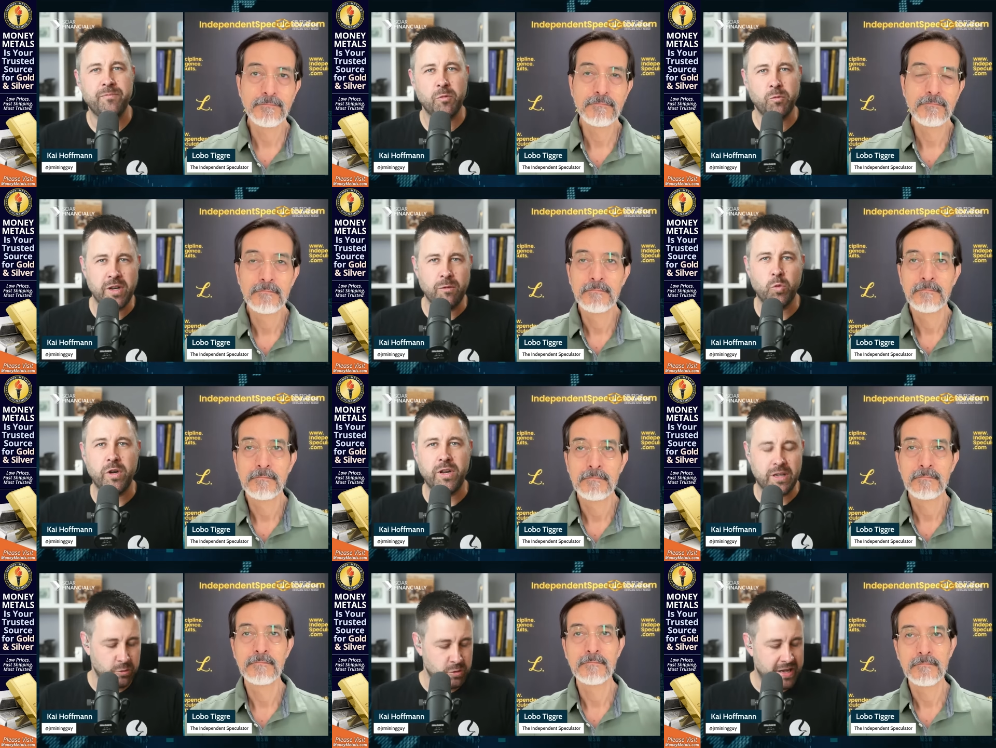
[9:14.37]
Speaker 1: would would
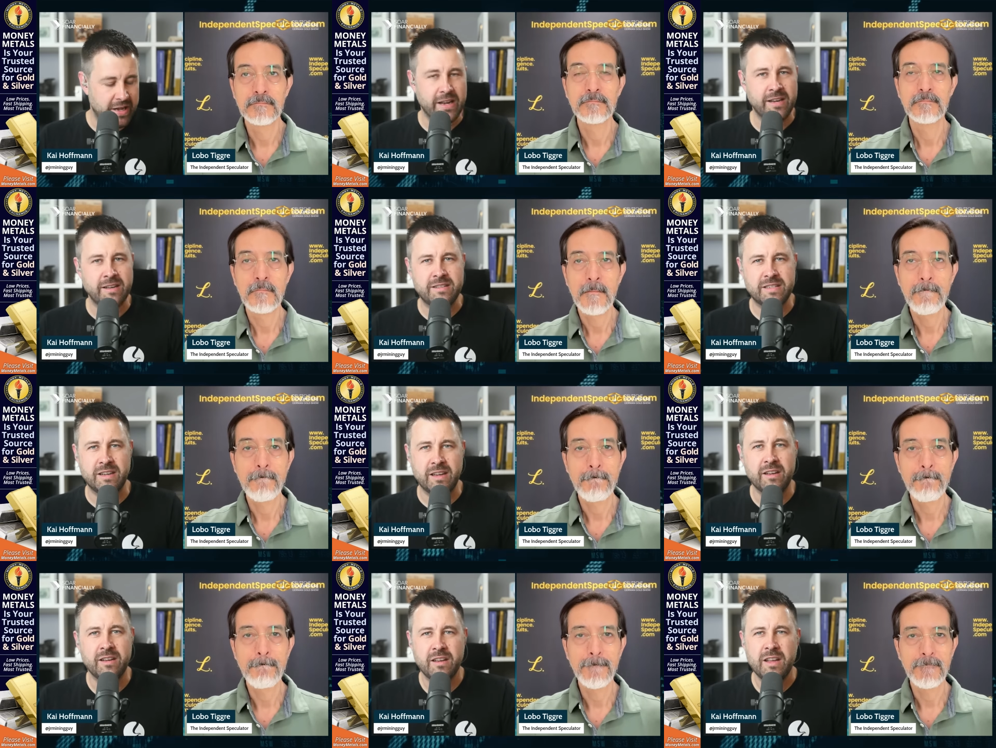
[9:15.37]
include that and. Uh,
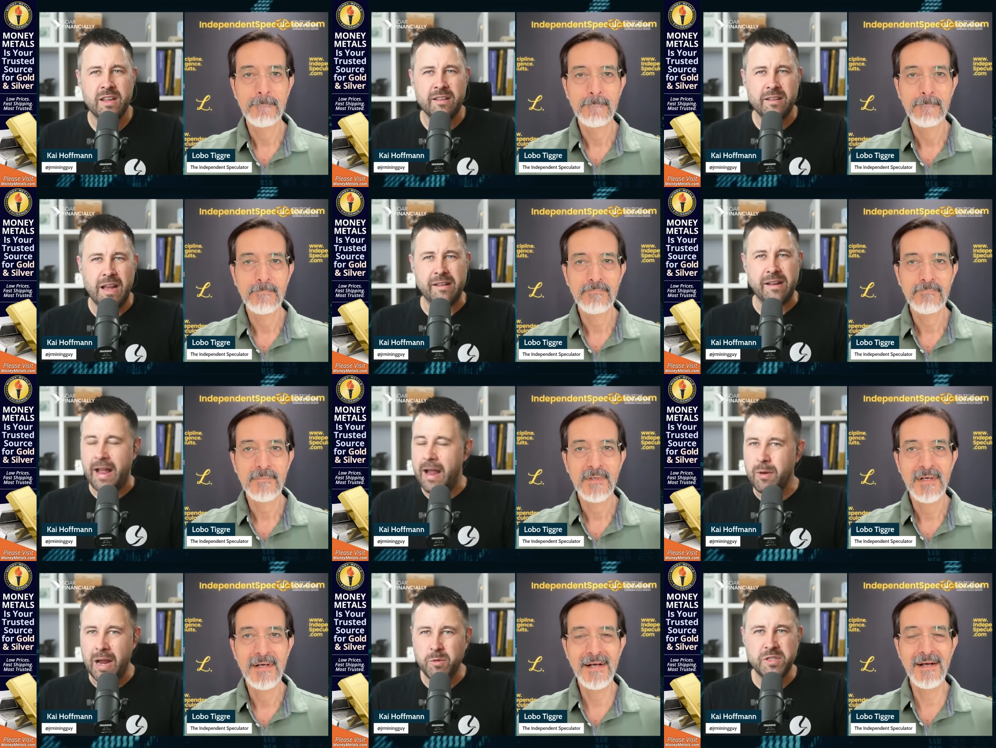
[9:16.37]
I,
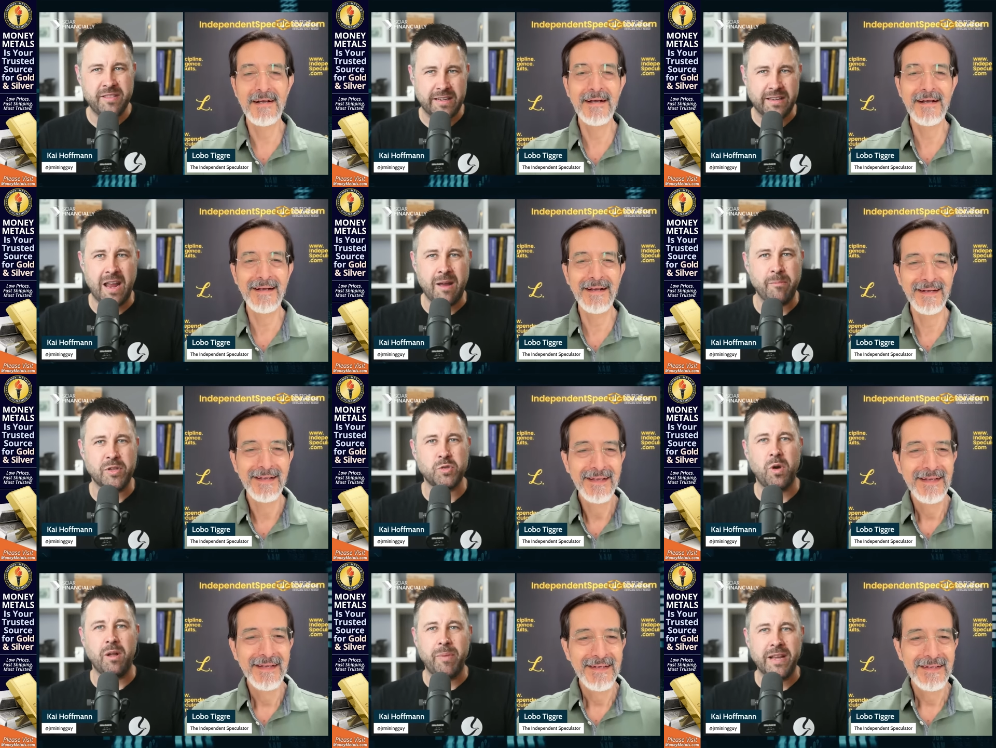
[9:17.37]
I, was in that camp as
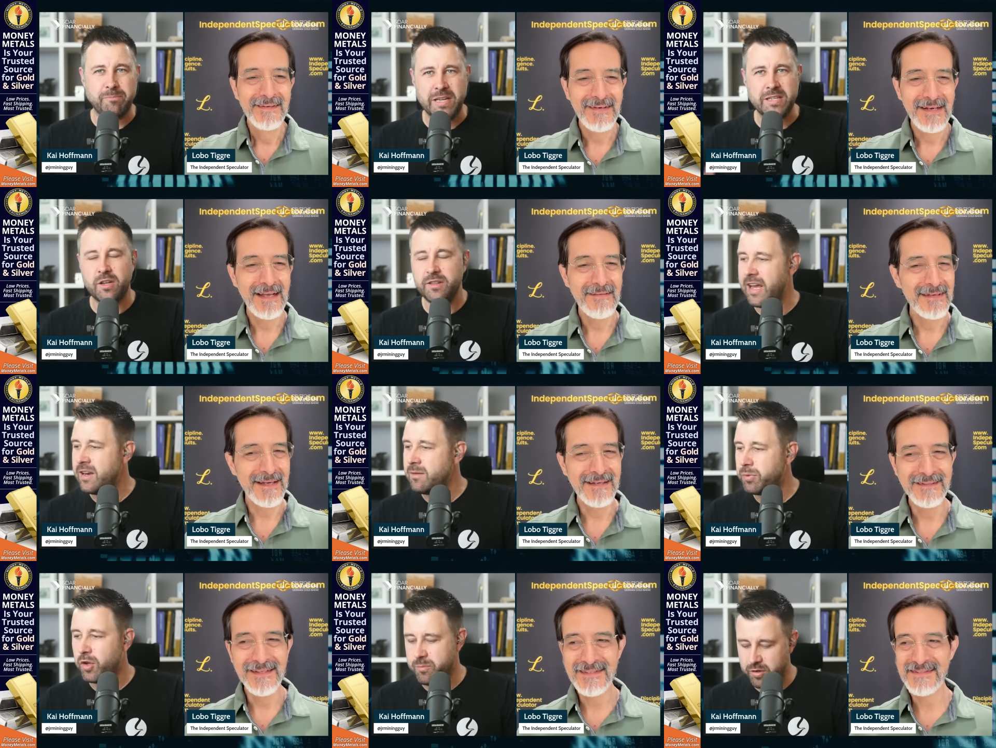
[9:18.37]
well, based on the
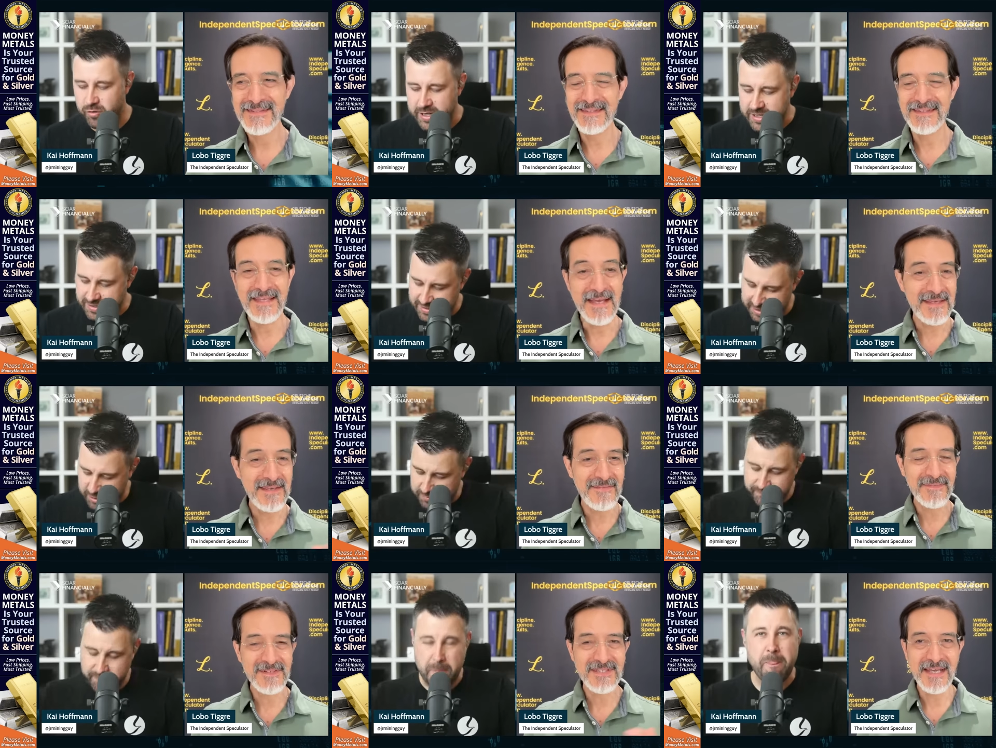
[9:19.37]
unemployment rate. So. Thank you
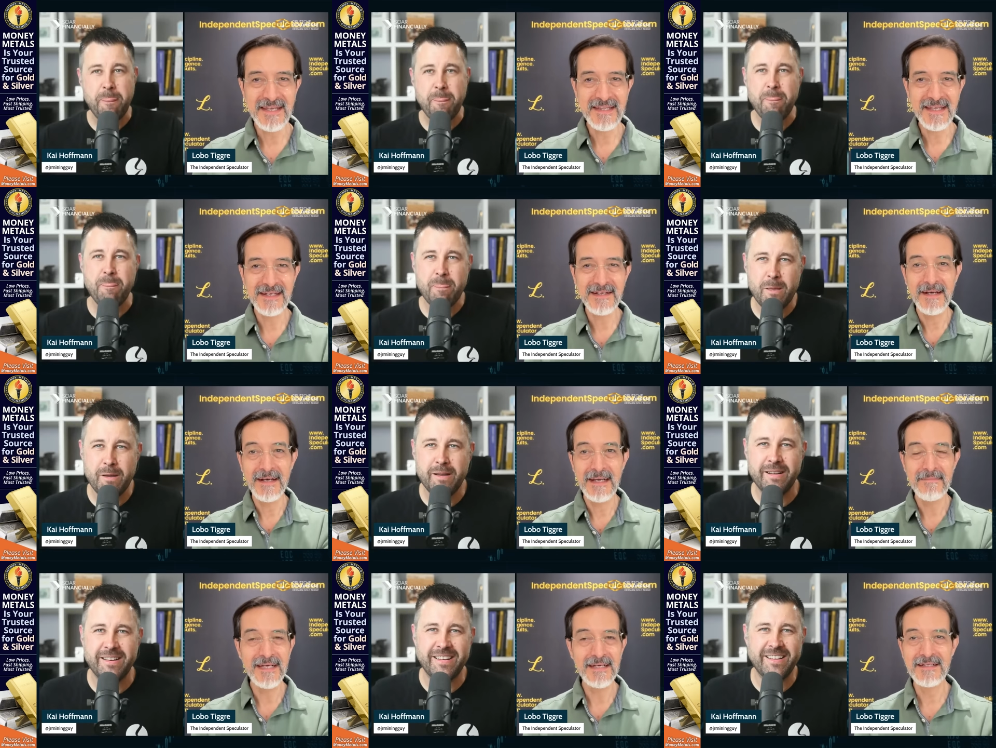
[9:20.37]
Speaker 2: for saying that, Kai.
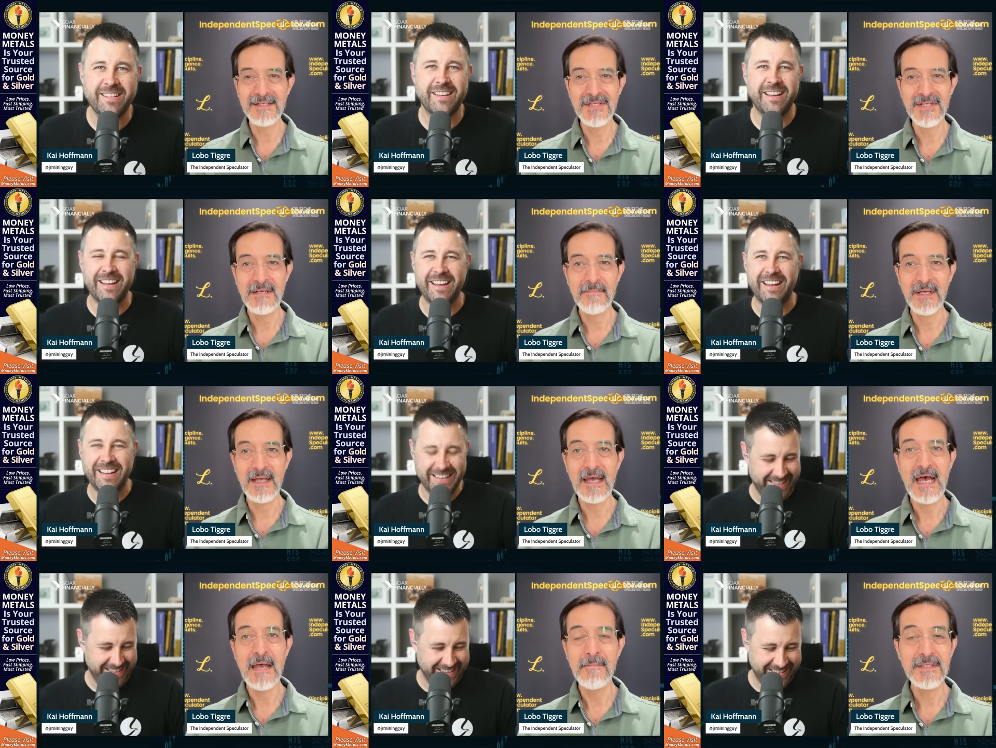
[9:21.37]
I'm not going to cherry pick.
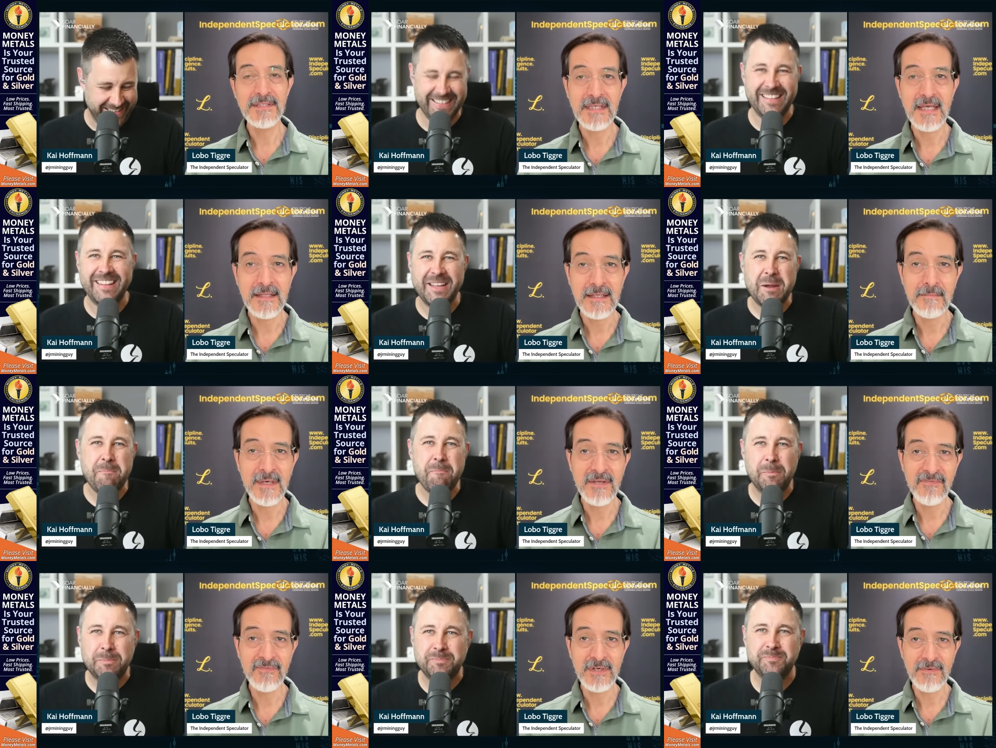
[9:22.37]
I, I, must say that in my
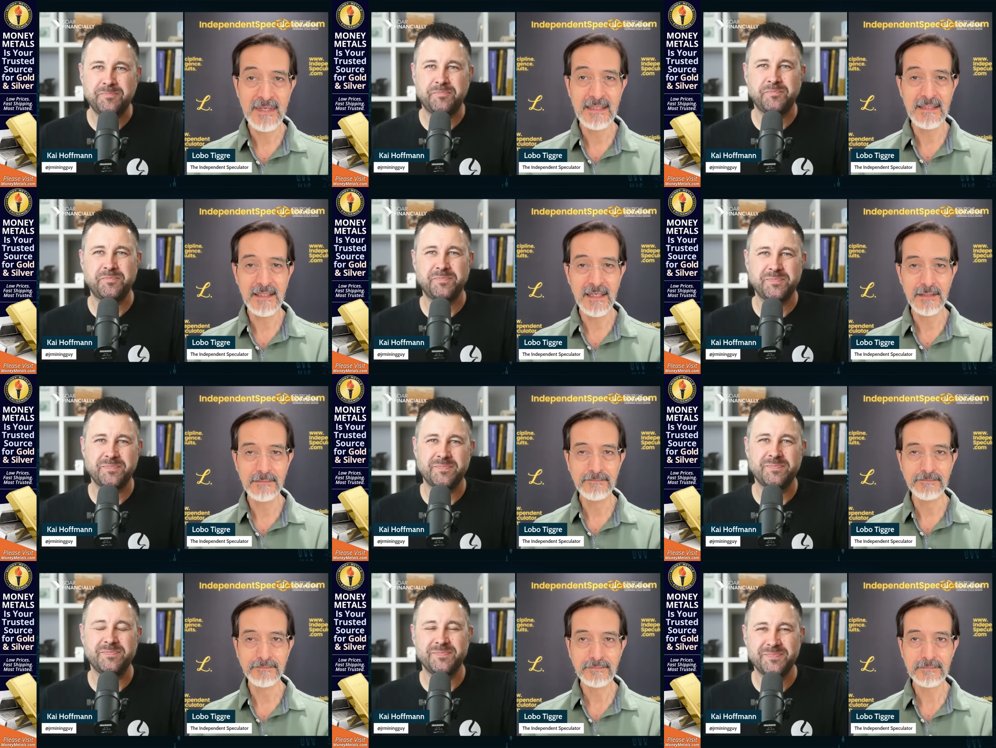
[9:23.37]
free weekly letter,
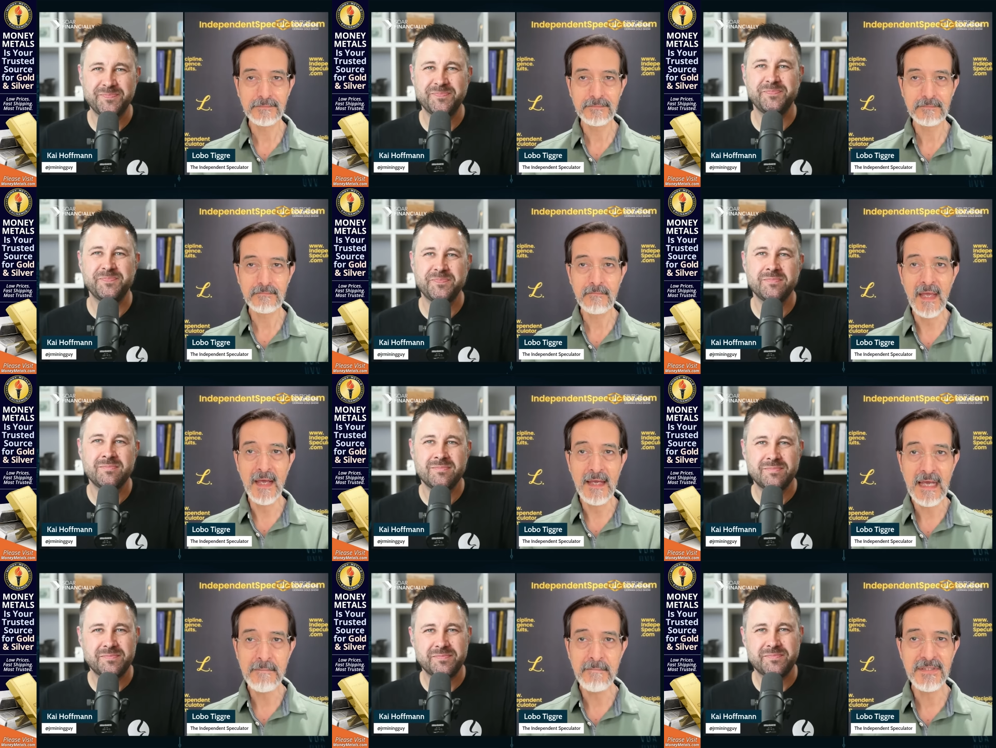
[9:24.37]
I
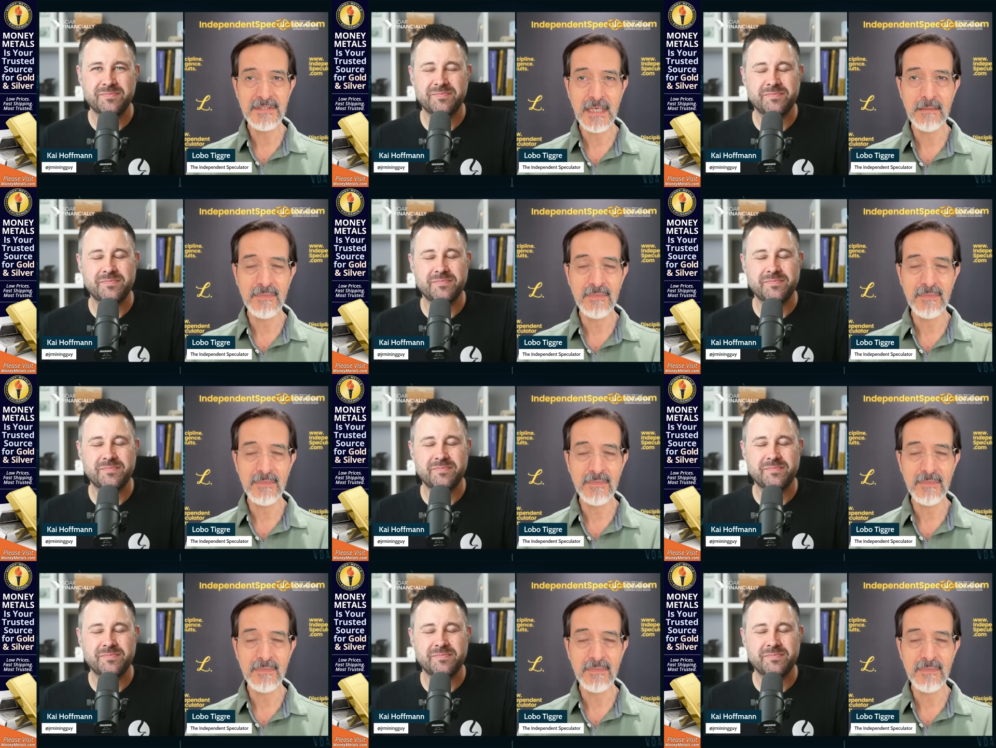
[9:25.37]
had been saying